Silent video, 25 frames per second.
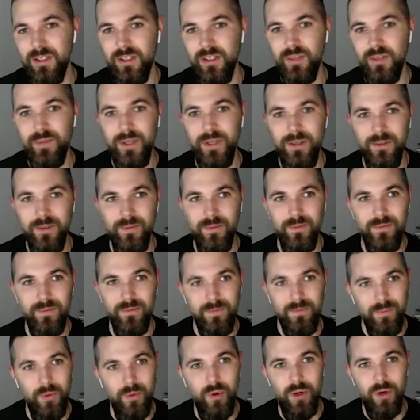to be a little bit
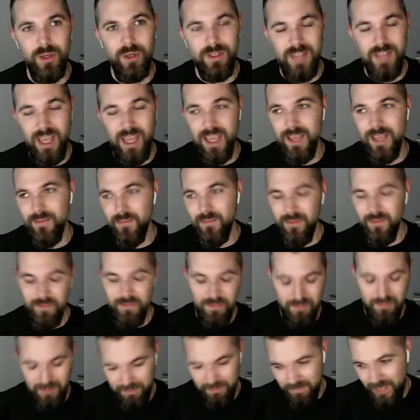more tame,
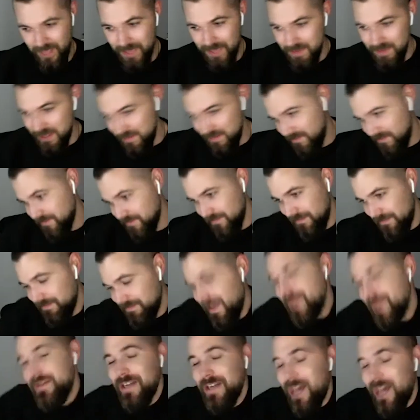maybe
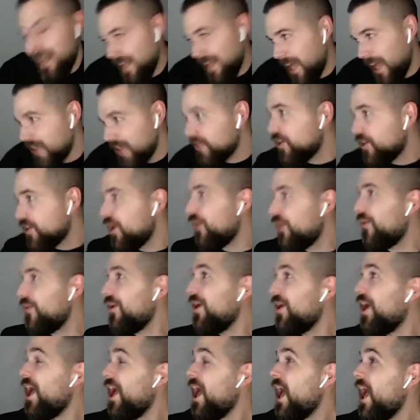not, I don't know.
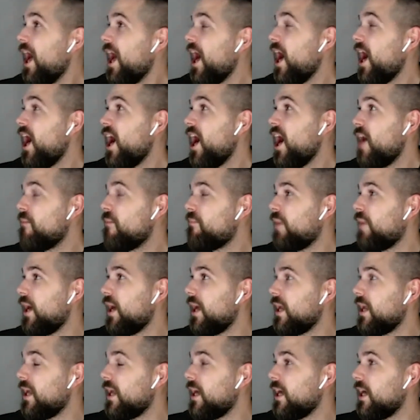
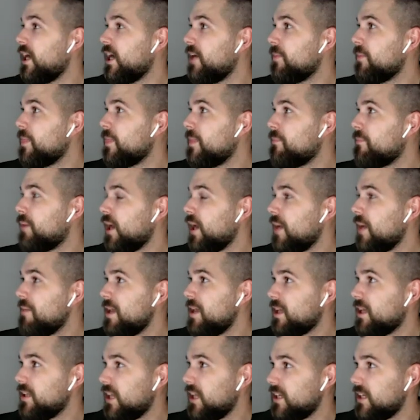But
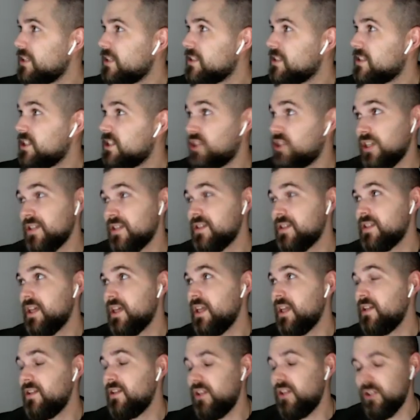I make a lot of
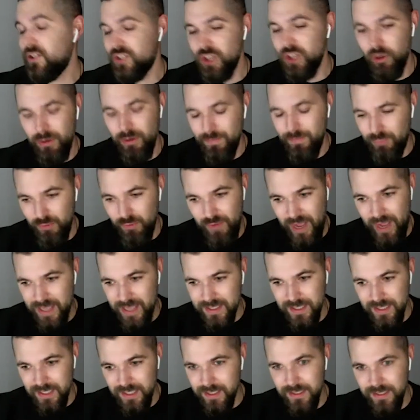decisions, and there's no
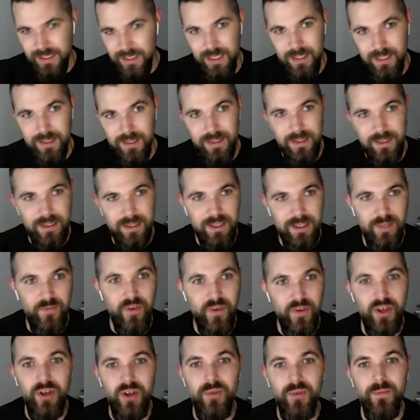improvising in
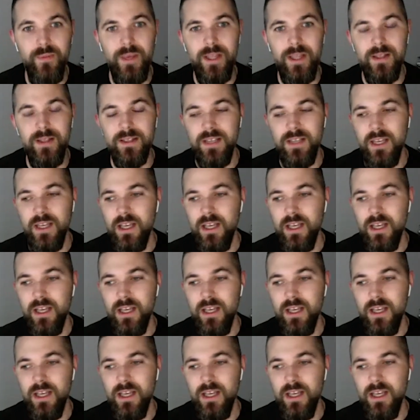the film,